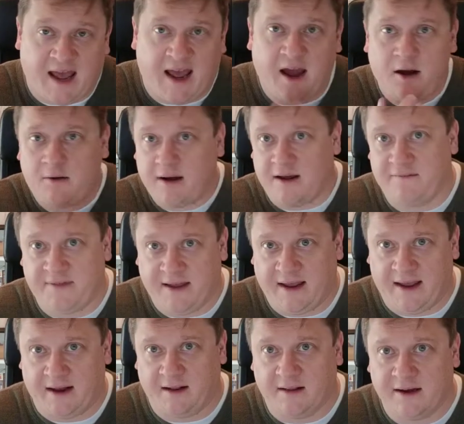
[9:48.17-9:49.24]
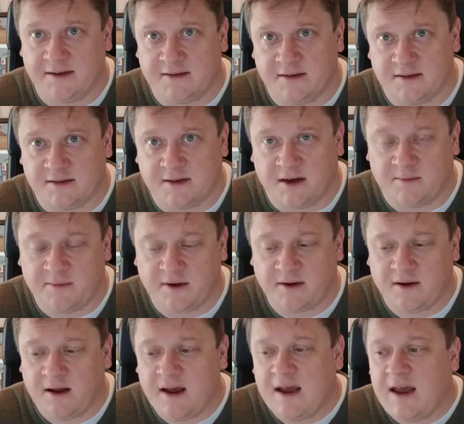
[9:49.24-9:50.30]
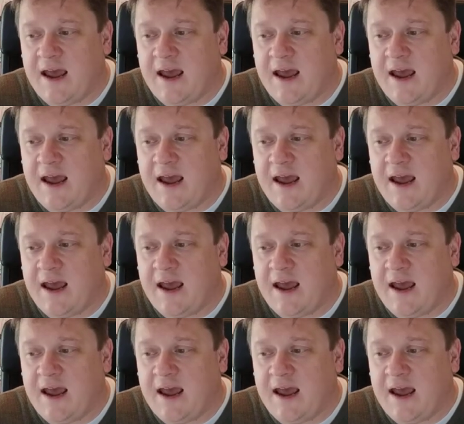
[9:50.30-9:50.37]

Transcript: How have they analyzed this topic?